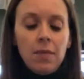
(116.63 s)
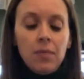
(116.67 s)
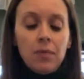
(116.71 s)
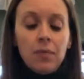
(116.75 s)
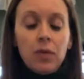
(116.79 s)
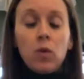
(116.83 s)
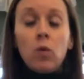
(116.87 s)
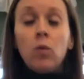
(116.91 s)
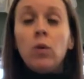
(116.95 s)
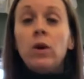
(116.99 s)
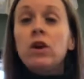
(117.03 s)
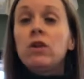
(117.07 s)

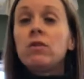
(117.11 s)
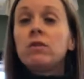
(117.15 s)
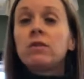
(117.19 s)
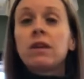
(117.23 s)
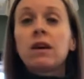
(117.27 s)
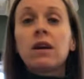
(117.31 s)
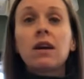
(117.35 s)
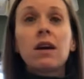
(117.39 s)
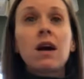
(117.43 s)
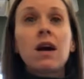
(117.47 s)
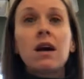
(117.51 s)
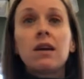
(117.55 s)
We use
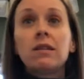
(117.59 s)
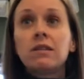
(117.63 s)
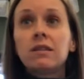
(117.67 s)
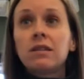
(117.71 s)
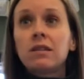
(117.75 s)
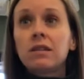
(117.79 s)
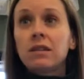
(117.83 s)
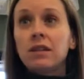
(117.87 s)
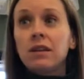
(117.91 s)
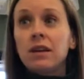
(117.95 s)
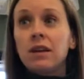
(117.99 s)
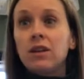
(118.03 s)
it
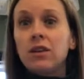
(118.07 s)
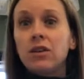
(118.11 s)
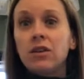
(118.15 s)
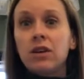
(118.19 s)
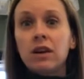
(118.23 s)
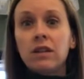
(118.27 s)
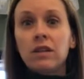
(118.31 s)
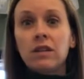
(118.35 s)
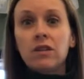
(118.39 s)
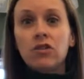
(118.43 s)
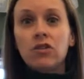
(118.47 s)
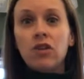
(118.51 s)
constantly here
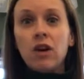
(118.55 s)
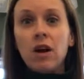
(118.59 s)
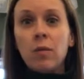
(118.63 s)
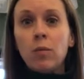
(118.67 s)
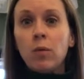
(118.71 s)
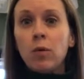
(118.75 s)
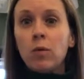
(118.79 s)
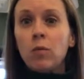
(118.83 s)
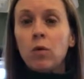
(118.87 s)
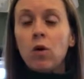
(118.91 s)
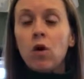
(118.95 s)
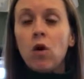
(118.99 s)
at the shop
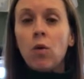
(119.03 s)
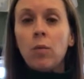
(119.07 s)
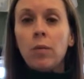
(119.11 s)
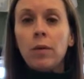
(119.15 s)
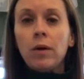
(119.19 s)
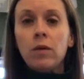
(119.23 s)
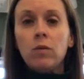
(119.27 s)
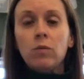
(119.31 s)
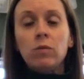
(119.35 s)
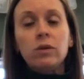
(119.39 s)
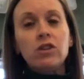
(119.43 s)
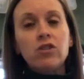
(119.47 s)
when we're
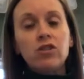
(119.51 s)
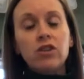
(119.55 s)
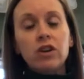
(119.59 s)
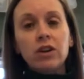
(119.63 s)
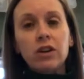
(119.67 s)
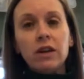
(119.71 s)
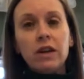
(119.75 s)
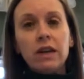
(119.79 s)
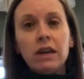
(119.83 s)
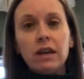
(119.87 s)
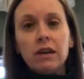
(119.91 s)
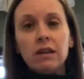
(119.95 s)
open. We share
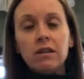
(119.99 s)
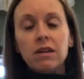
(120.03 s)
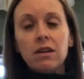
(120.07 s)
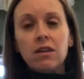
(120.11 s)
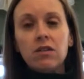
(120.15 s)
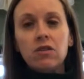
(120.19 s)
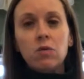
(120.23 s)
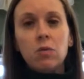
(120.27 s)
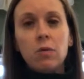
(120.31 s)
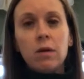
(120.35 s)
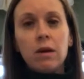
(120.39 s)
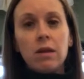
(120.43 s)
heating
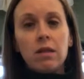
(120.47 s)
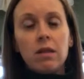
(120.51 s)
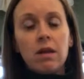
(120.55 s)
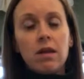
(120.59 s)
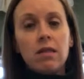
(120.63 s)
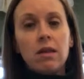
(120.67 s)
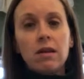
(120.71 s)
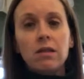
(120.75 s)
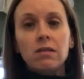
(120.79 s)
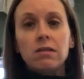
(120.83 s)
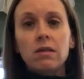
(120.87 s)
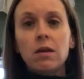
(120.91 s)
ducts with, I
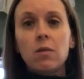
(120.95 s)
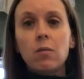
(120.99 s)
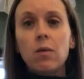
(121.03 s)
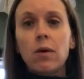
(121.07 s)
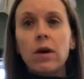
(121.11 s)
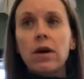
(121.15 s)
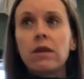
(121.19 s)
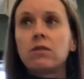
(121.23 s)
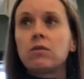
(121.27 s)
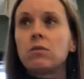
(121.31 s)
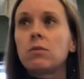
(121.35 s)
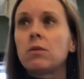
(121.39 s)
think,
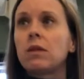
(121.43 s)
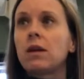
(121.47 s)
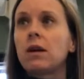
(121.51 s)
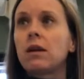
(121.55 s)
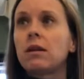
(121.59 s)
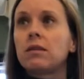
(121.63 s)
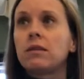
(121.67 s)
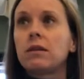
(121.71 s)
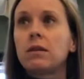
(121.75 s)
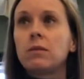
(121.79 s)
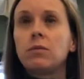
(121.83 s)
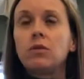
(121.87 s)
Subway, so a lot
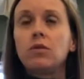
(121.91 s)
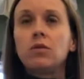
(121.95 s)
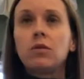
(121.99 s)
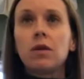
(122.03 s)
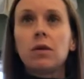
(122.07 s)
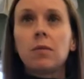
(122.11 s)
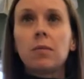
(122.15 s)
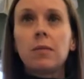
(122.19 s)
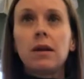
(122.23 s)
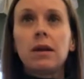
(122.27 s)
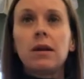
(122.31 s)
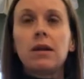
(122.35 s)
of times you
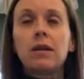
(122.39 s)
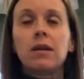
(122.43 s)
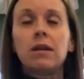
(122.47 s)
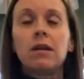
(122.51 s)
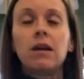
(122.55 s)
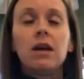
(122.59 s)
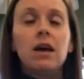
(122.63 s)
come in and